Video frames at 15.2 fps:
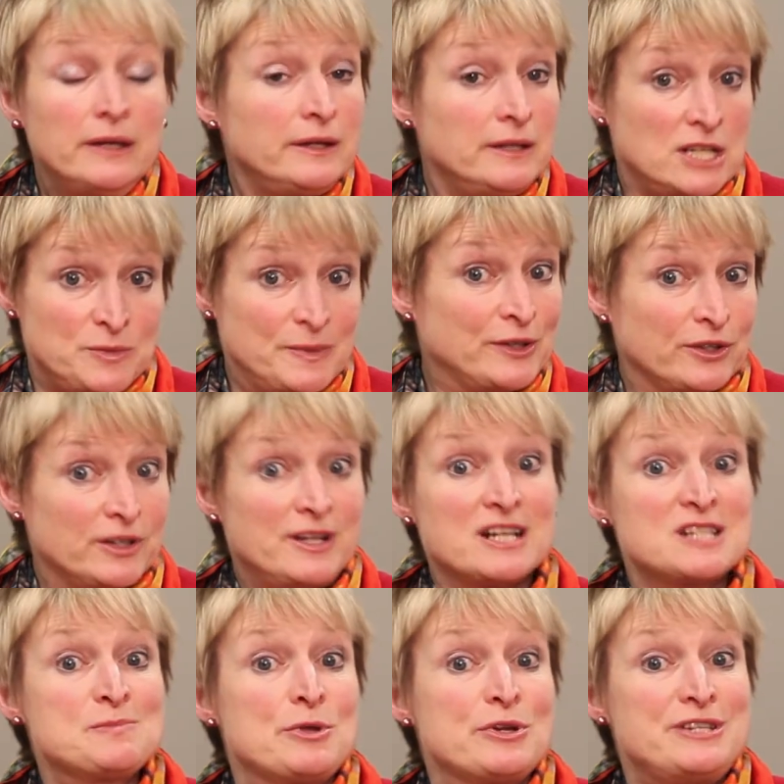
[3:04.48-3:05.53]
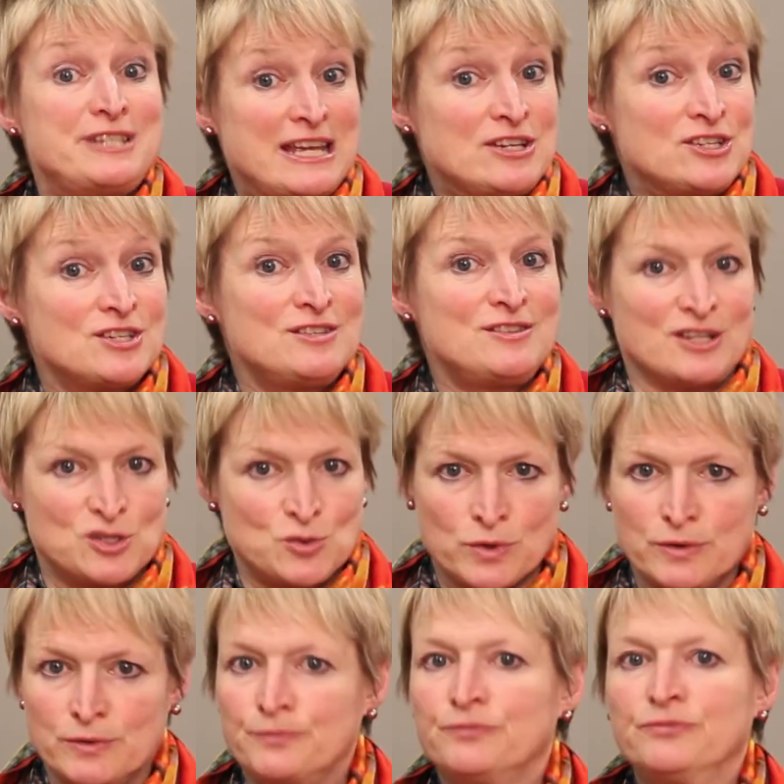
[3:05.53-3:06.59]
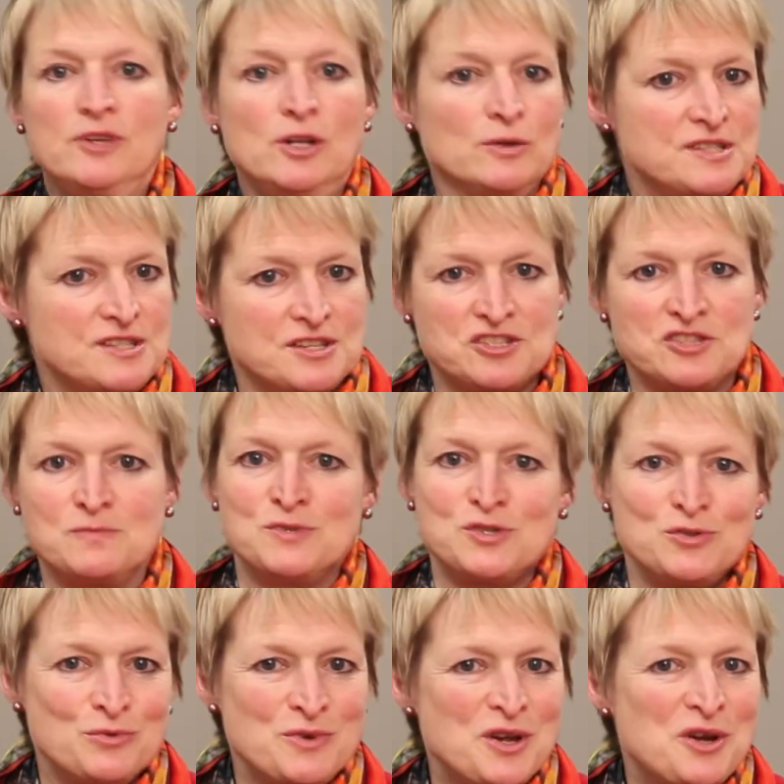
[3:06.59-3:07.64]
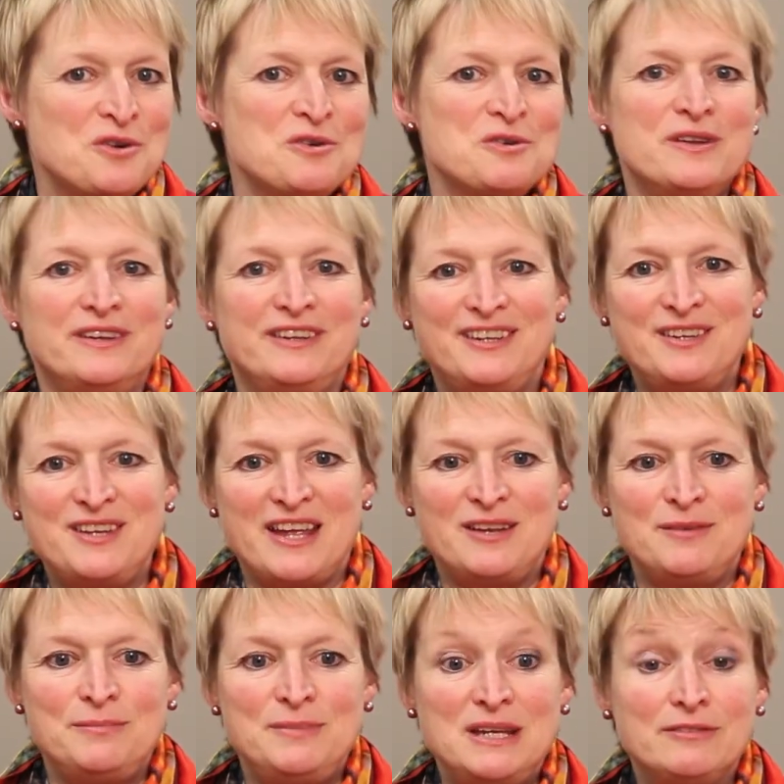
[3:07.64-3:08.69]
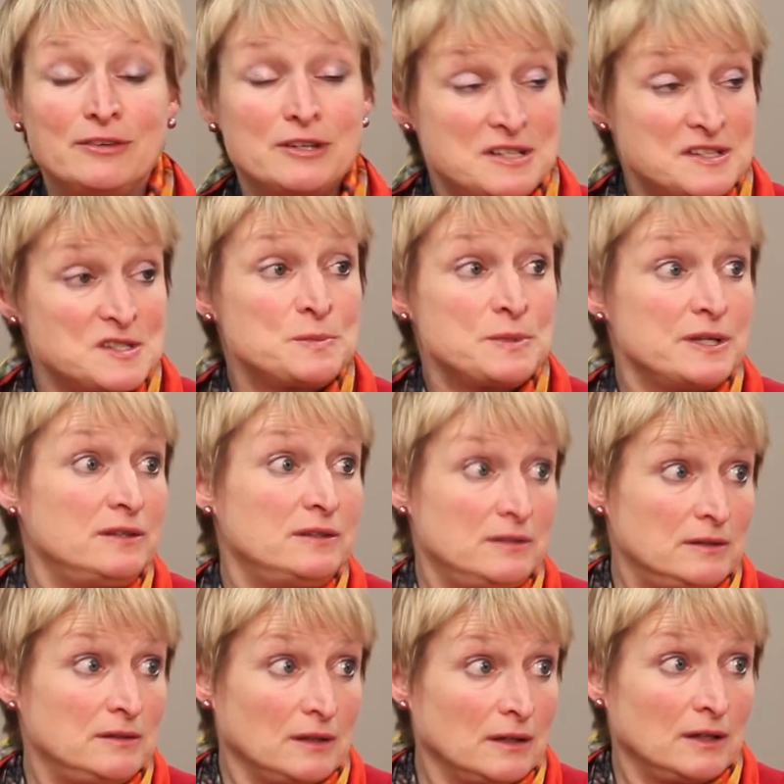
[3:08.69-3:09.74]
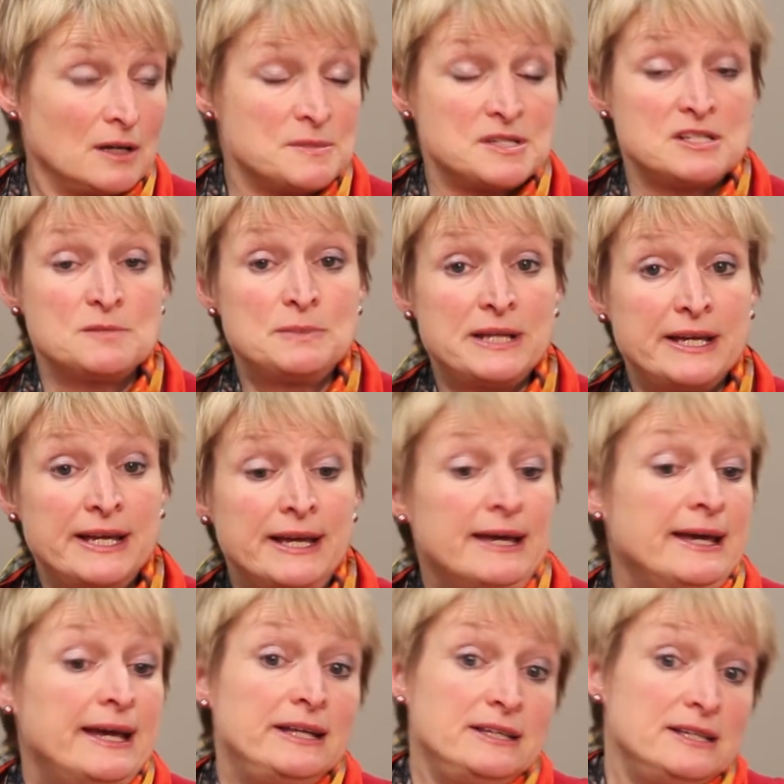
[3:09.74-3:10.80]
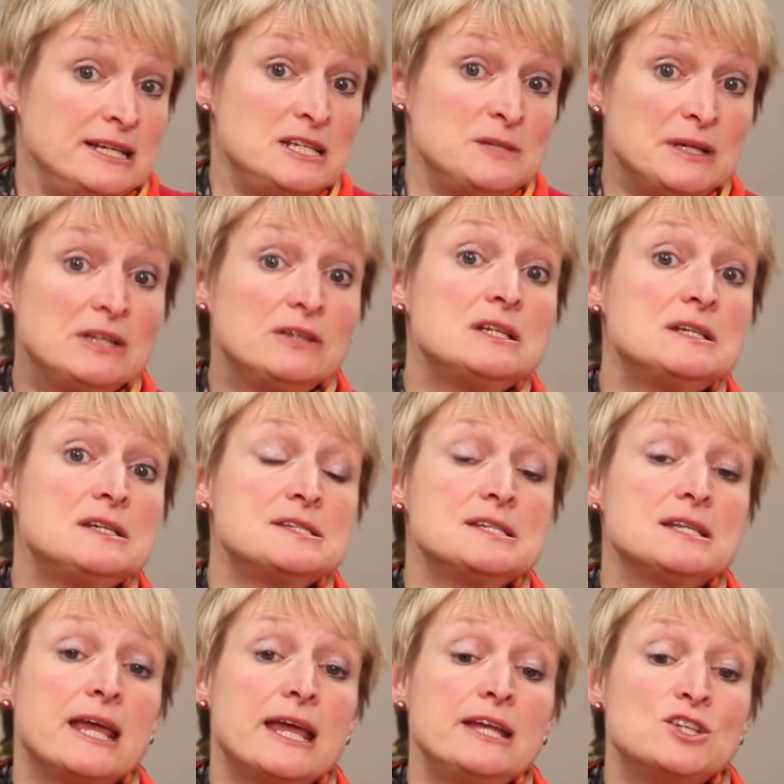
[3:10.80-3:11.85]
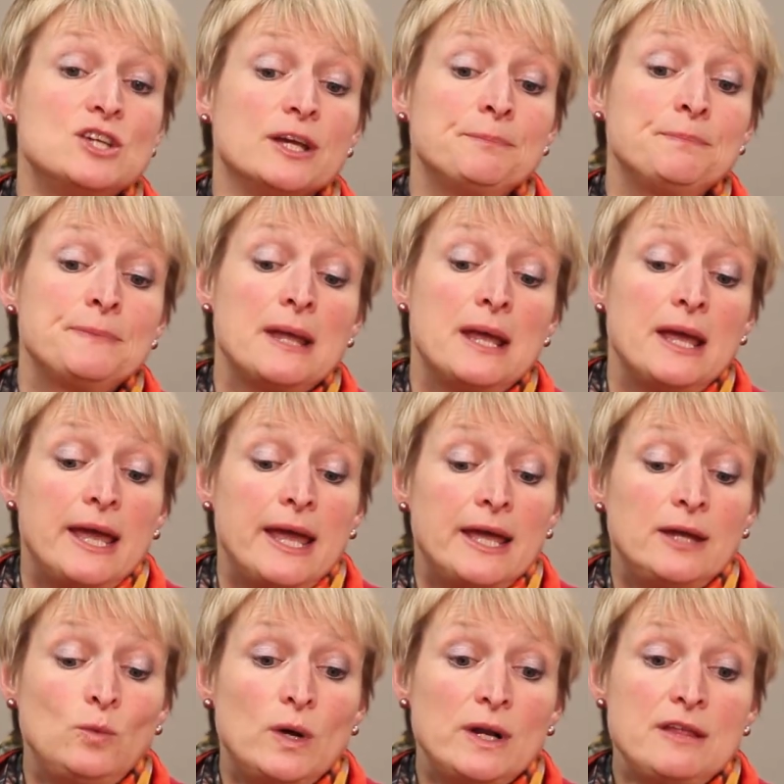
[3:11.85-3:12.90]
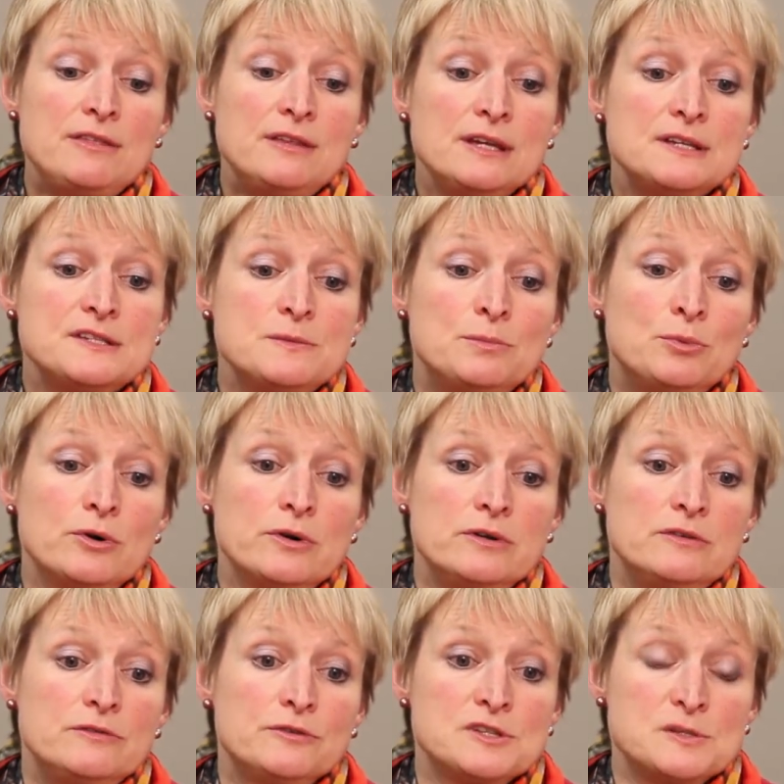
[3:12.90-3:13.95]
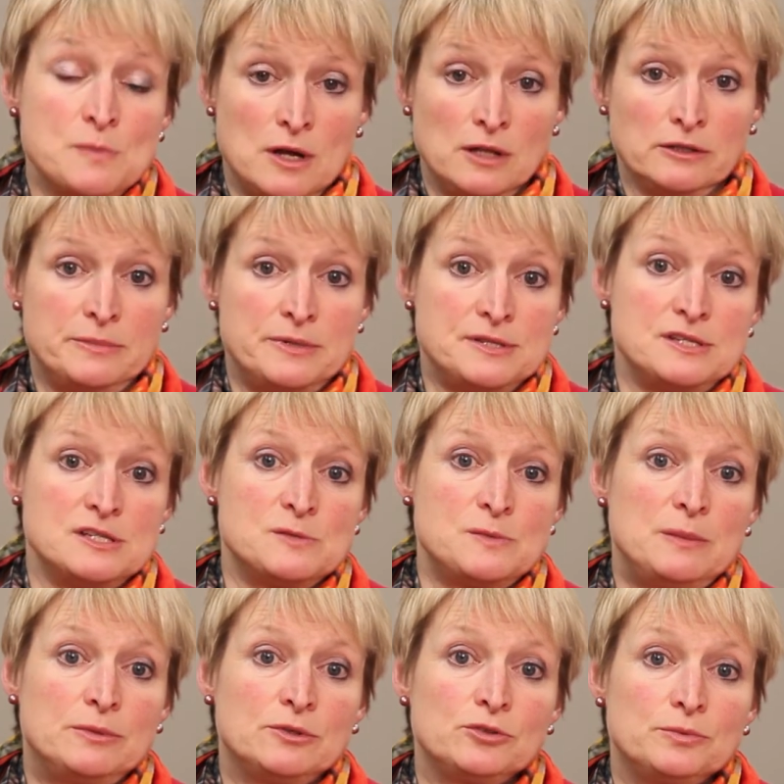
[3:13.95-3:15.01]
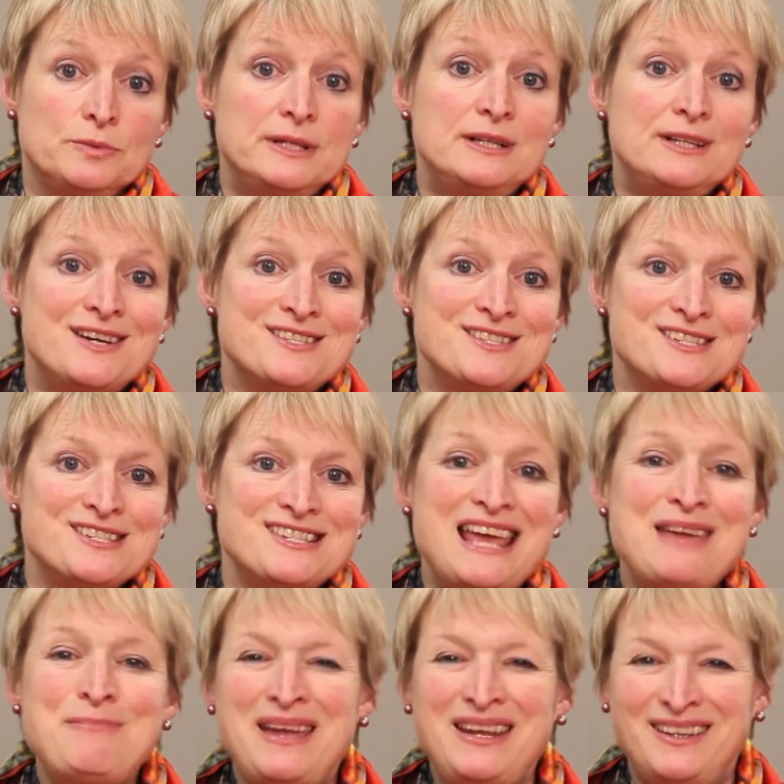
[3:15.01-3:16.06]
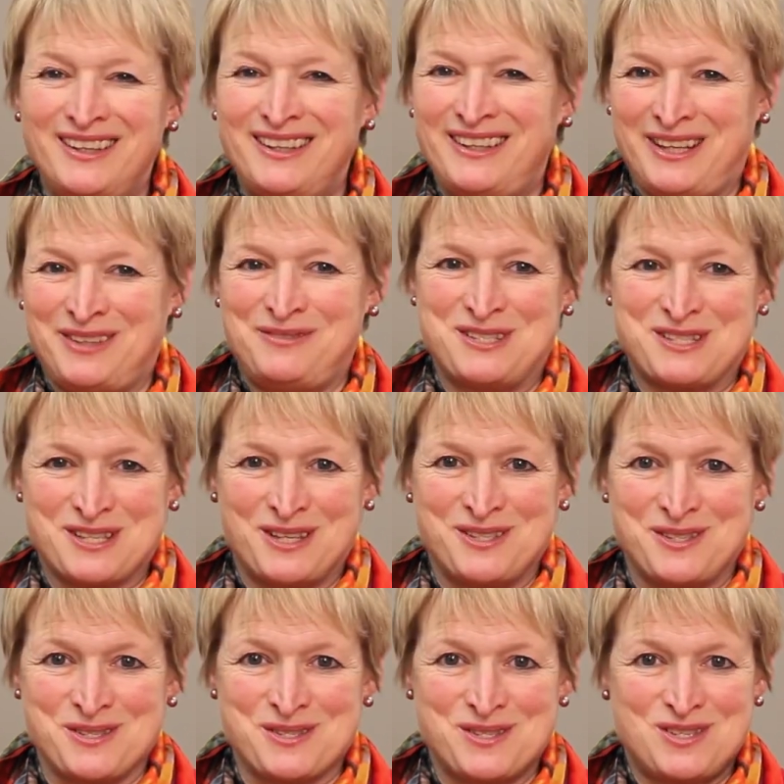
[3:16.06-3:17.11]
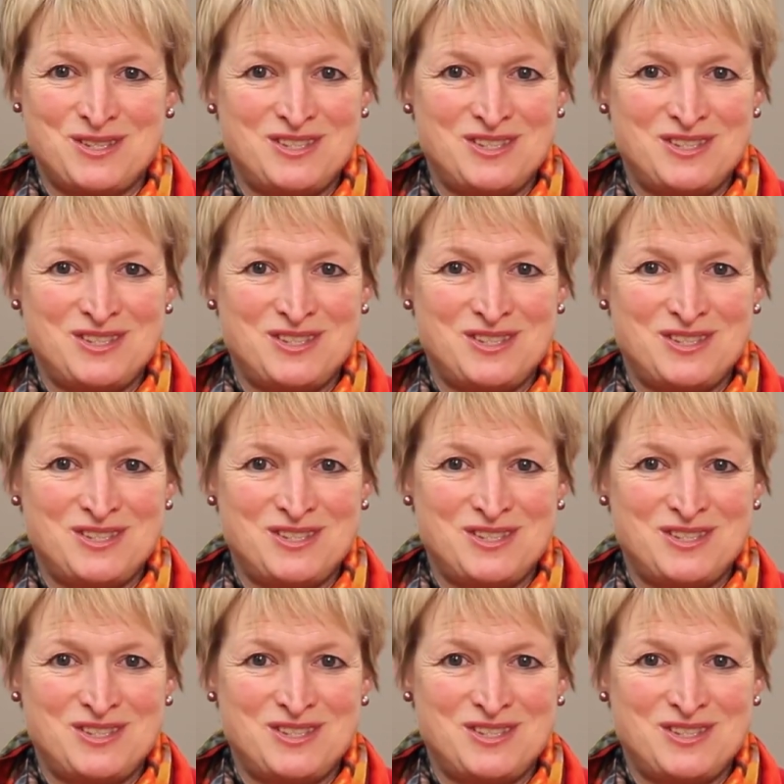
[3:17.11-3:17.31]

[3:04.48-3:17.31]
You need to be good at exploitation. That's where systems and rigor and being very disciplined comes into play. And you need to be good at disengaging. And what I think is important for smaller business people to realize is they may not have the skills